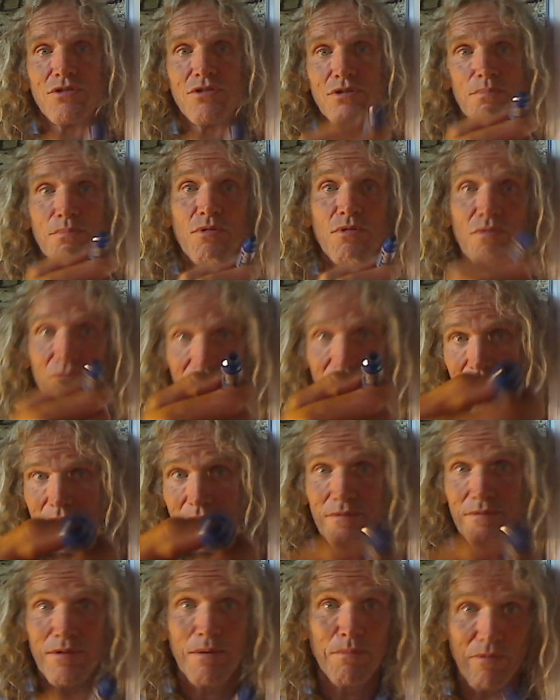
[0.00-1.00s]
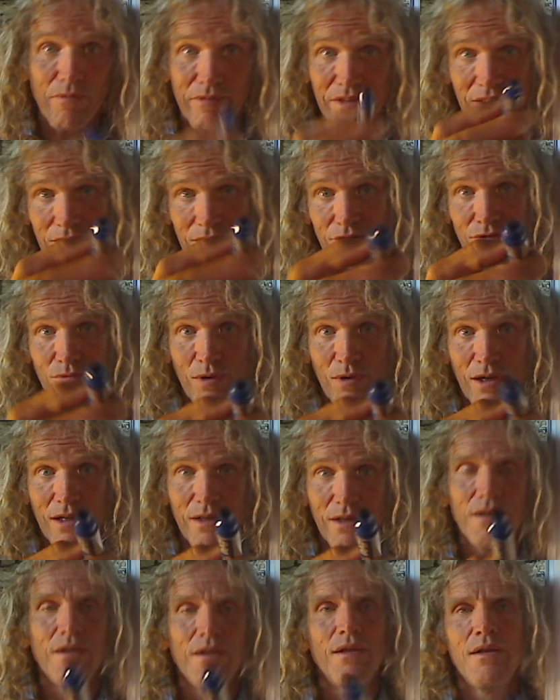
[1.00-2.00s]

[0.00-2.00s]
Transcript: you're moving in, if I'm moving this way,